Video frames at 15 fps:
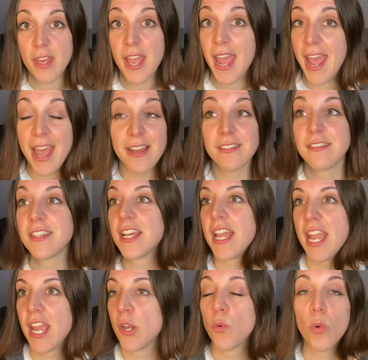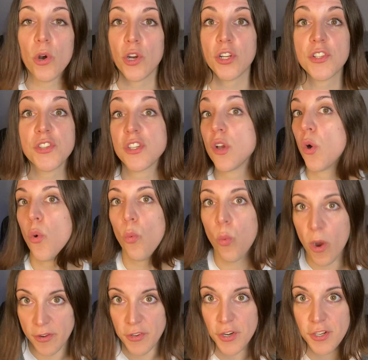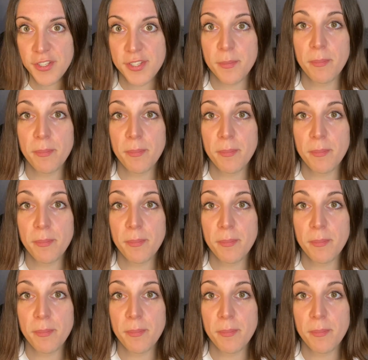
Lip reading: and it works wonders.